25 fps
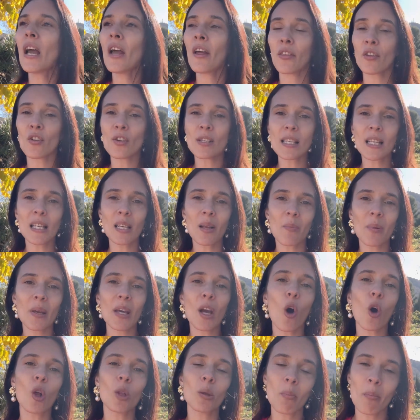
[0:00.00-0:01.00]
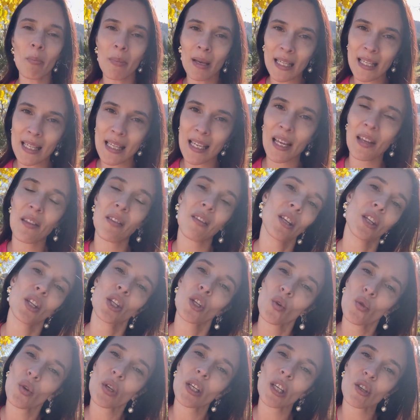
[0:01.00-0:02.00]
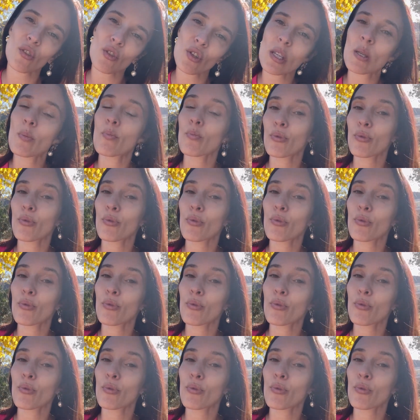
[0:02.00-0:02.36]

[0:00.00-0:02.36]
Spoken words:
There's going to be on midday the New Year's